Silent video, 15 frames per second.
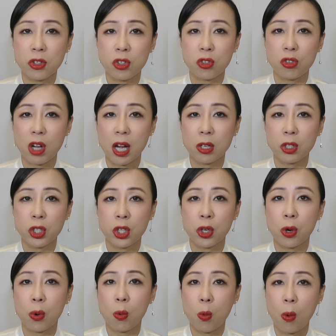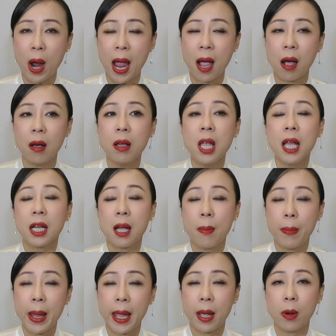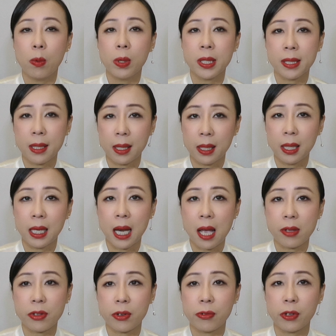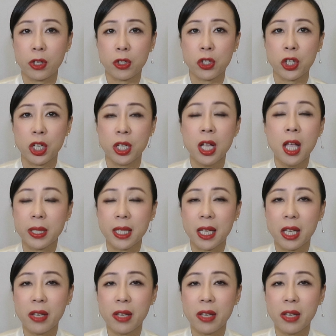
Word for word: structure well compared with the leather version. Reason,